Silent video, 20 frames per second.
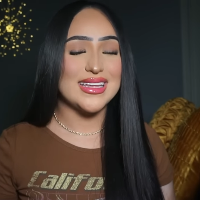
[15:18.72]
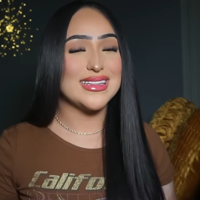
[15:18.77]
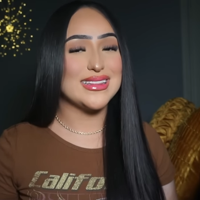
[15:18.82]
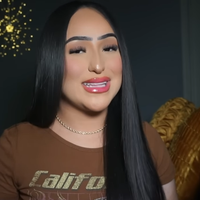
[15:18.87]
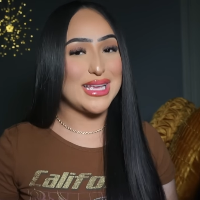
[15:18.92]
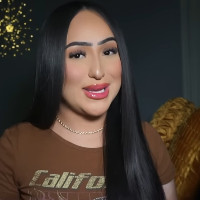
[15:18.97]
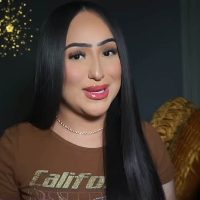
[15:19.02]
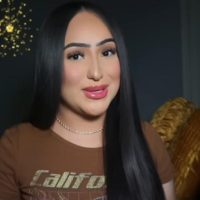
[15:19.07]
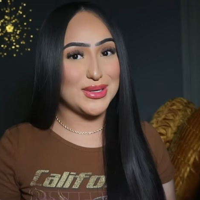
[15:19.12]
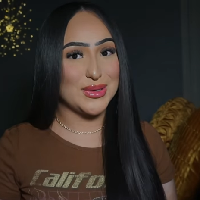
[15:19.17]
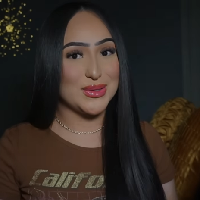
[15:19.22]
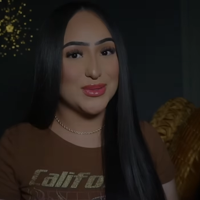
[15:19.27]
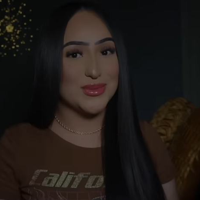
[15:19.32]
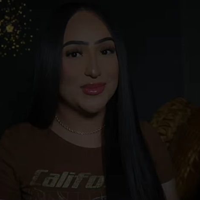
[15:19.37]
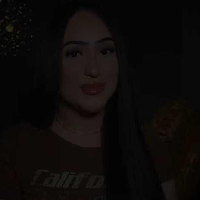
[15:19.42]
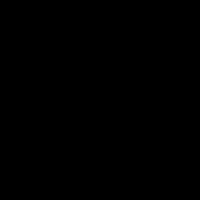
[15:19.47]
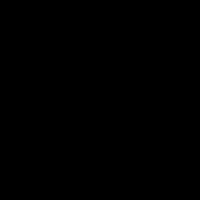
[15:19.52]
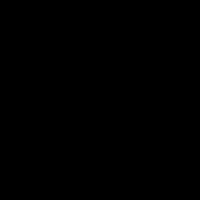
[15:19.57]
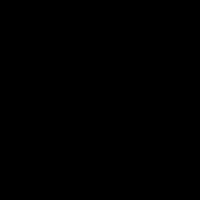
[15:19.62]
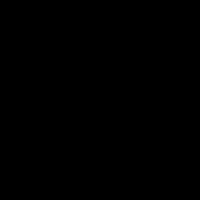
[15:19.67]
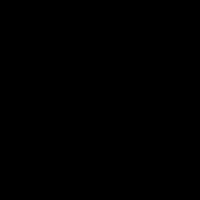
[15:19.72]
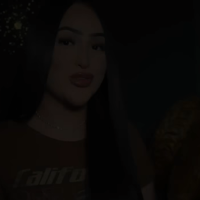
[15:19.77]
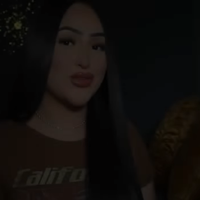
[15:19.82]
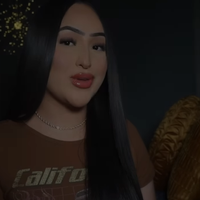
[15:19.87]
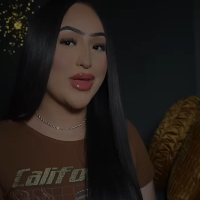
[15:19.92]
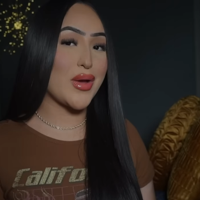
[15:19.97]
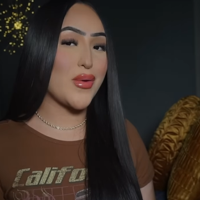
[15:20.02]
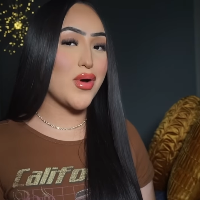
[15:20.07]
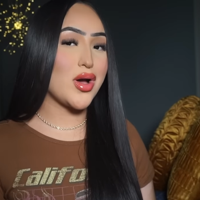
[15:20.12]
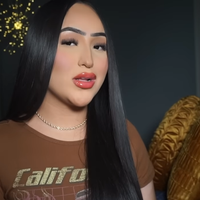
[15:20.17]
Thank you. So
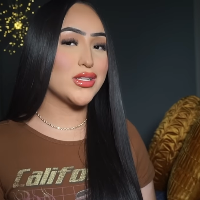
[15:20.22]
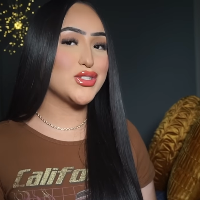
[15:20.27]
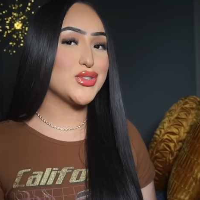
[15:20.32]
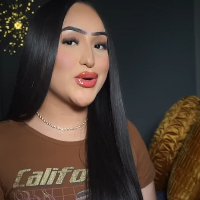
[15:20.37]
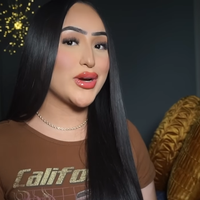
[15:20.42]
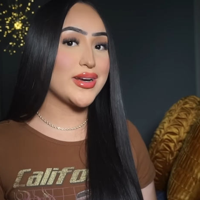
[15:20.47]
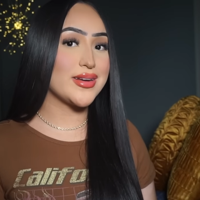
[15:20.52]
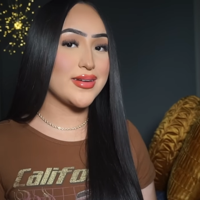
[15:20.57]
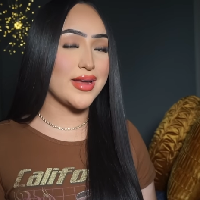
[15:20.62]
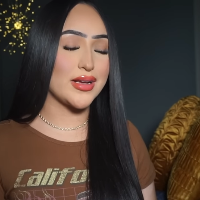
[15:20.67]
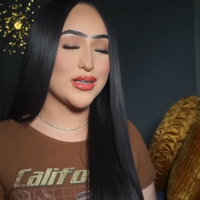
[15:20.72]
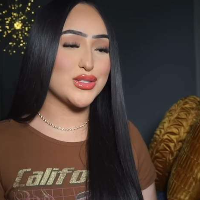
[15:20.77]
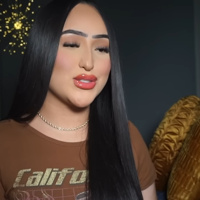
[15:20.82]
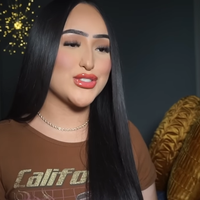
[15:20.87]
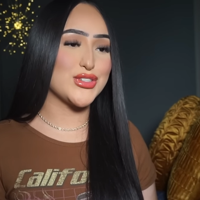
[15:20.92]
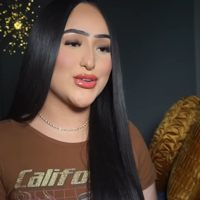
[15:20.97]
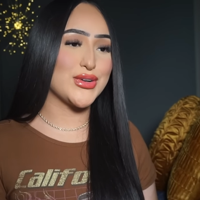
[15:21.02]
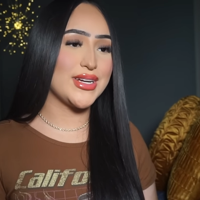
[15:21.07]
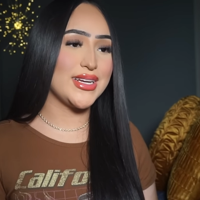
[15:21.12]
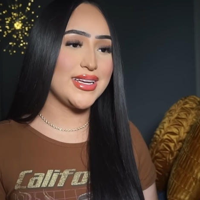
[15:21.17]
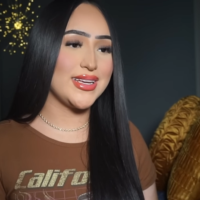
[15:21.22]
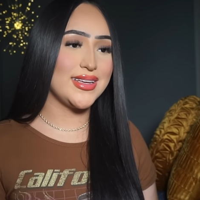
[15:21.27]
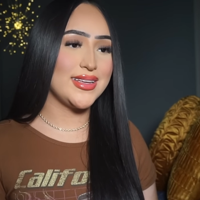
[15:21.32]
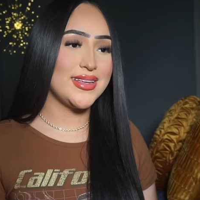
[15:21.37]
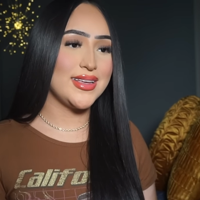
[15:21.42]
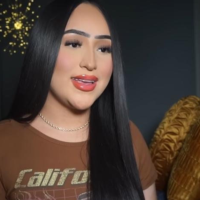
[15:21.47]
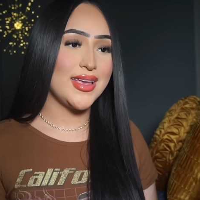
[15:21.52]
now on to our next story.